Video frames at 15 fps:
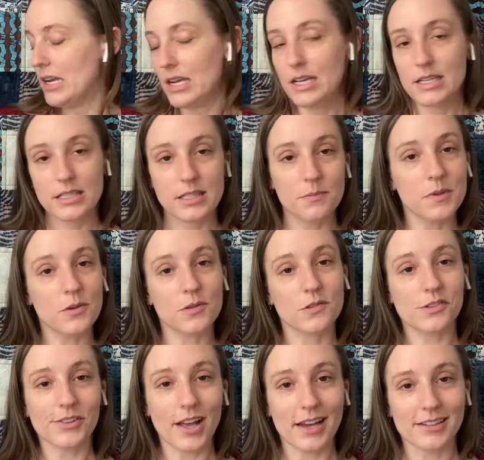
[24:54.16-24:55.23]
some
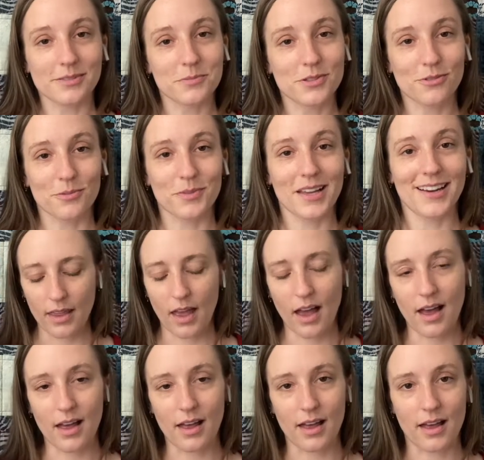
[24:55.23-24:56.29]
useful items from there.
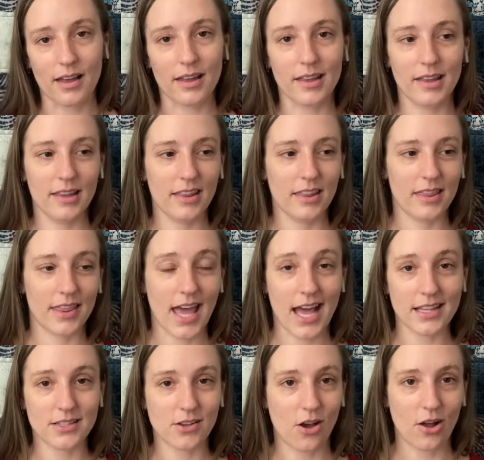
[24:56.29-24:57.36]
Uh,
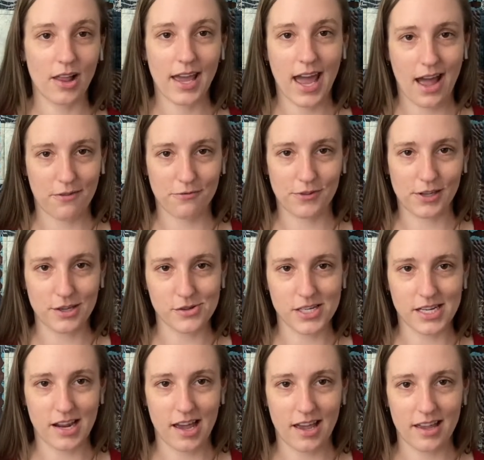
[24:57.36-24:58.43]
that's all I have for you
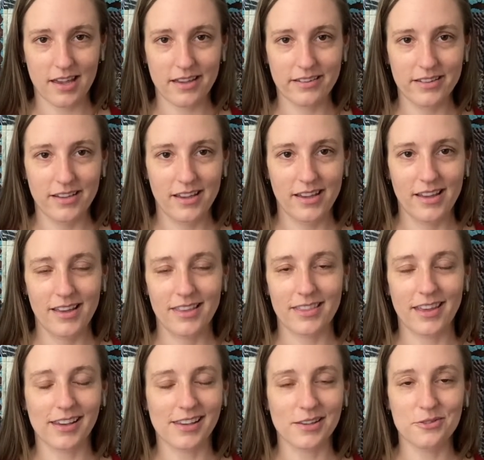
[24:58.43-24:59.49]
today.
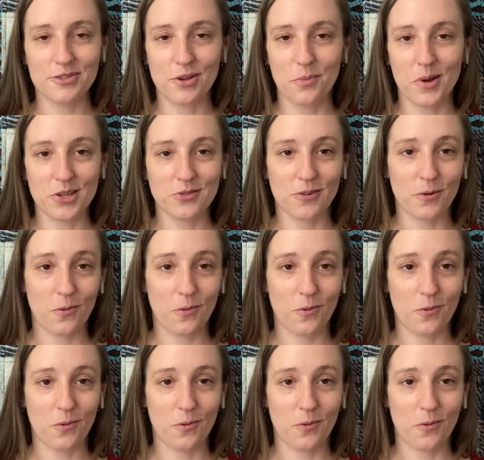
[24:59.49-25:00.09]
Thank you so much for